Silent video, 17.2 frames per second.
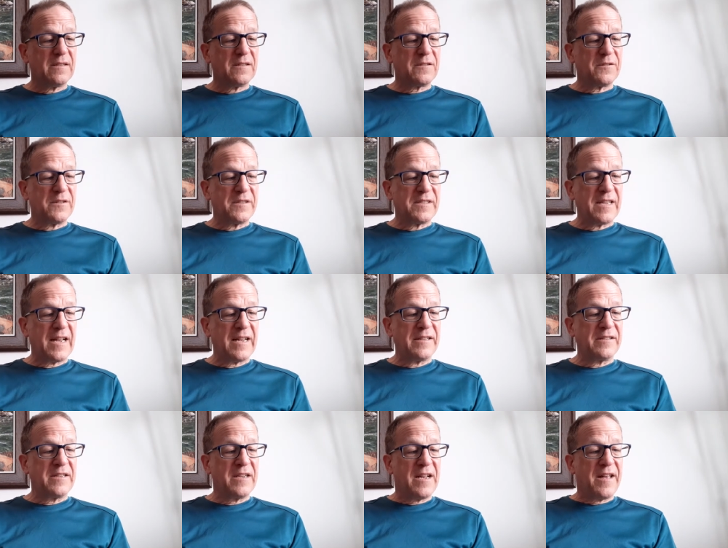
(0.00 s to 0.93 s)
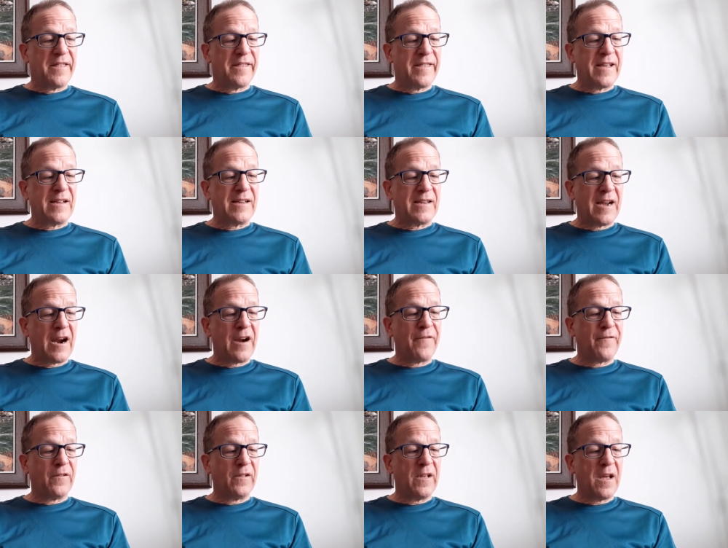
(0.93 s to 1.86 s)
So he says, think
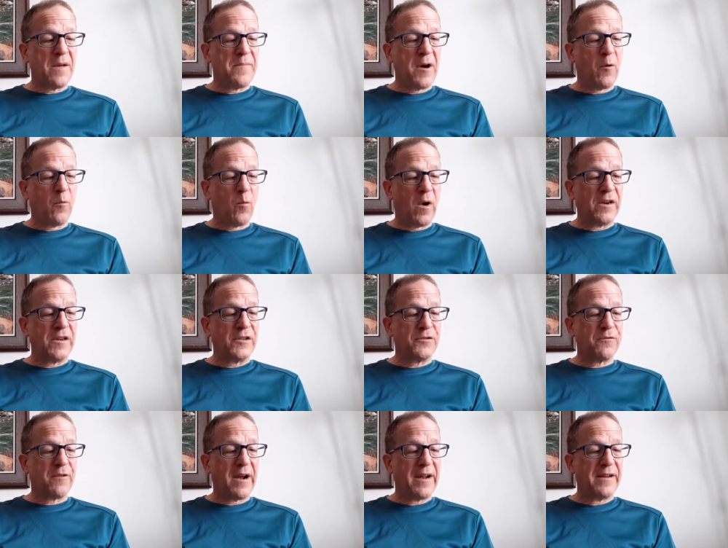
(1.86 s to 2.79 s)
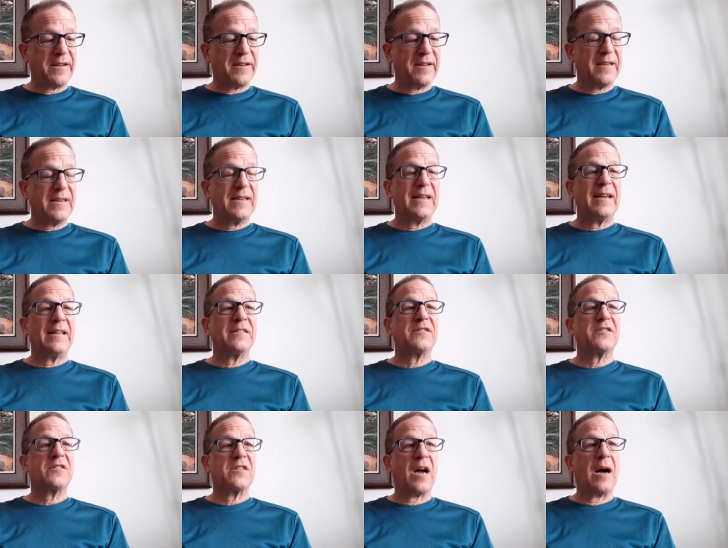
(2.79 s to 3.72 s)
carefully about what is right and
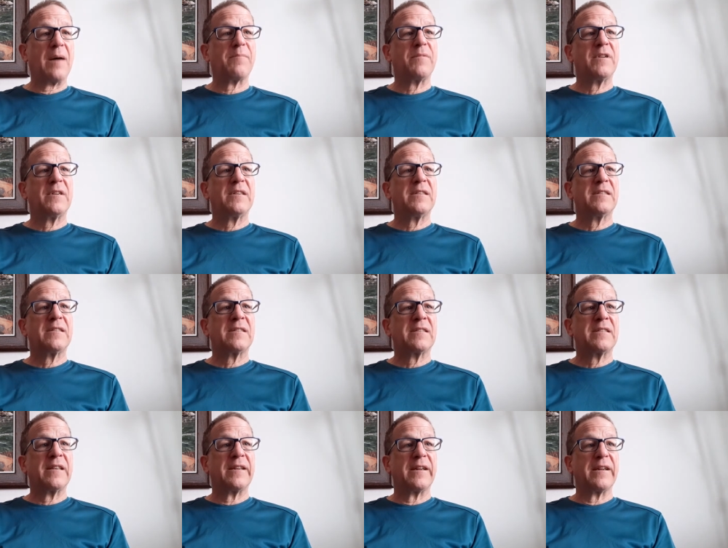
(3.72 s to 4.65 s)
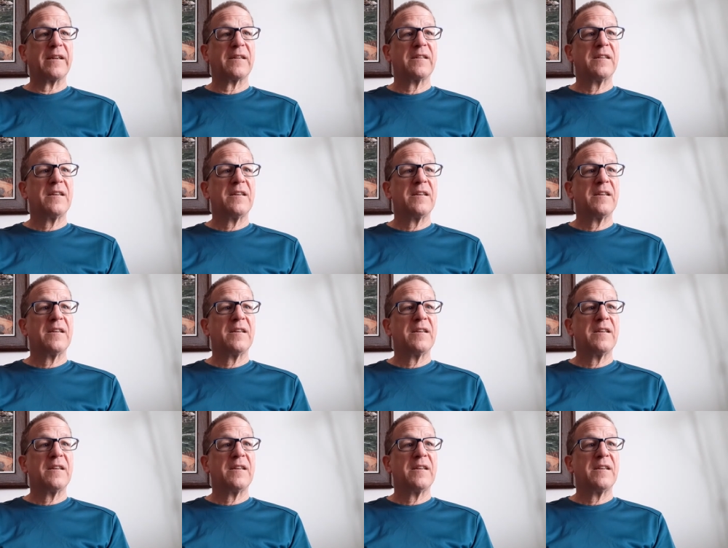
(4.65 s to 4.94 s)
stop sinning.